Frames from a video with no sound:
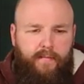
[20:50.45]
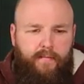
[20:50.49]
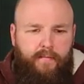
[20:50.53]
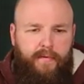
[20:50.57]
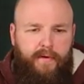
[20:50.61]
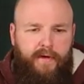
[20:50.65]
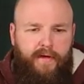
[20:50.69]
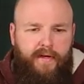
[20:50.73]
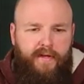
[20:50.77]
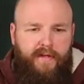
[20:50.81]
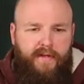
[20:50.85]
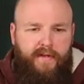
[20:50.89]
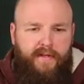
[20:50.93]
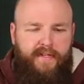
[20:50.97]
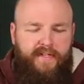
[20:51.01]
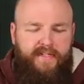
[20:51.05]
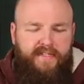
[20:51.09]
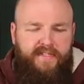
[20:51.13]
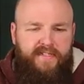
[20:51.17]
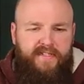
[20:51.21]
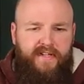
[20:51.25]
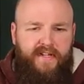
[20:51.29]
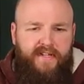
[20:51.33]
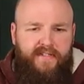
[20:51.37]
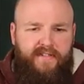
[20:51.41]
but
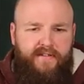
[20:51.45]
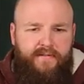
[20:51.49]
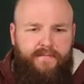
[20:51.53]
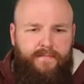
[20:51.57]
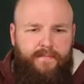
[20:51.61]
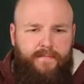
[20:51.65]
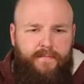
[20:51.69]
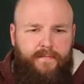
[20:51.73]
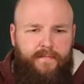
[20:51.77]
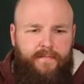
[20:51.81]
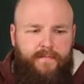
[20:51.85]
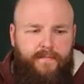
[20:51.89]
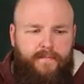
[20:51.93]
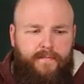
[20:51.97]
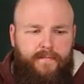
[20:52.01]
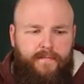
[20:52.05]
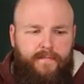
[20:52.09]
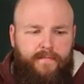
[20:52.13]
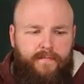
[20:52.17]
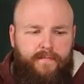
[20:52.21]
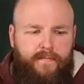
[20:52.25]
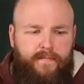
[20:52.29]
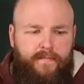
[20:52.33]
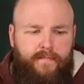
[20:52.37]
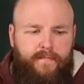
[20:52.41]
it's not
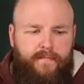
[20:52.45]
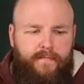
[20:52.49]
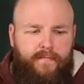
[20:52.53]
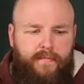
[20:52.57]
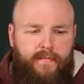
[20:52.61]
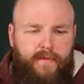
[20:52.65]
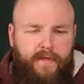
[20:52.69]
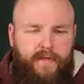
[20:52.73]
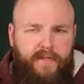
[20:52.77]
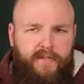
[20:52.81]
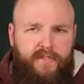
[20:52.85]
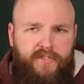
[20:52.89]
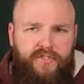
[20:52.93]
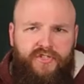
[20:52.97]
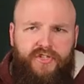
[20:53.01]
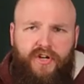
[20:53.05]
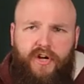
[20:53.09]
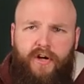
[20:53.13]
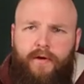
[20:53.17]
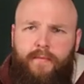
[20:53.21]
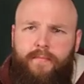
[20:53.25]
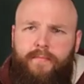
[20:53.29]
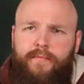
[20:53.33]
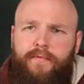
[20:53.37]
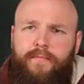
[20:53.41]

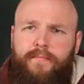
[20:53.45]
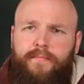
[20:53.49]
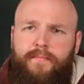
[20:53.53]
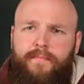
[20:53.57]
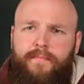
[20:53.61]
sharp.